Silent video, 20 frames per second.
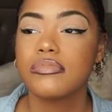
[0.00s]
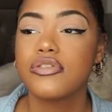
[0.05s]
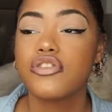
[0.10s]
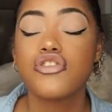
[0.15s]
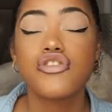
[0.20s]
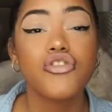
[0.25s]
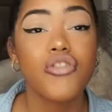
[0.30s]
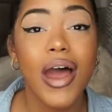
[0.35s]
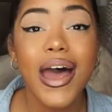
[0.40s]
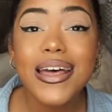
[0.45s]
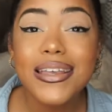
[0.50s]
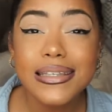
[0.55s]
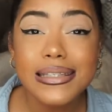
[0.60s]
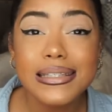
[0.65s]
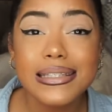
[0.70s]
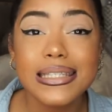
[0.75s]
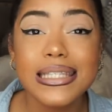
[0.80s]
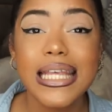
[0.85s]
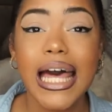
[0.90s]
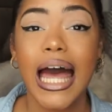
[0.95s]

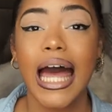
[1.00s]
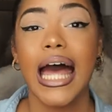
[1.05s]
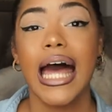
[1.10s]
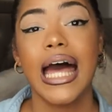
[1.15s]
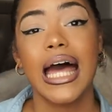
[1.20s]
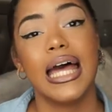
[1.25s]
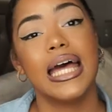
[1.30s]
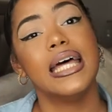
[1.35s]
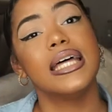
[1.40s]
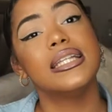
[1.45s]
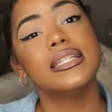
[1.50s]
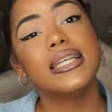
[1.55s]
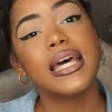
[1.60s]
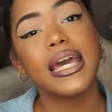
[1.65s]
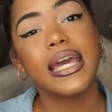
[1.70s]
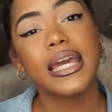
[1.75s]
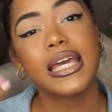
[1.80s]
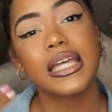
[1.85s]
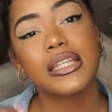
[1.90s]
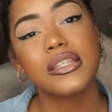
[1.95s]
stress
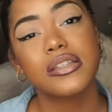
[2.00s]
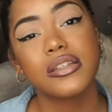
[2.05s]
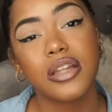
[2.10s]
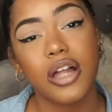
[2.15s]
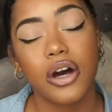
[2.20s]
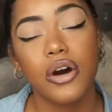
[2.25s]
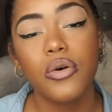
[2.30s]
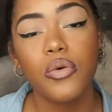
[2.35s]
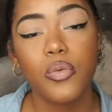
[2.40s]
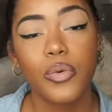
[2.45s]
take it slow.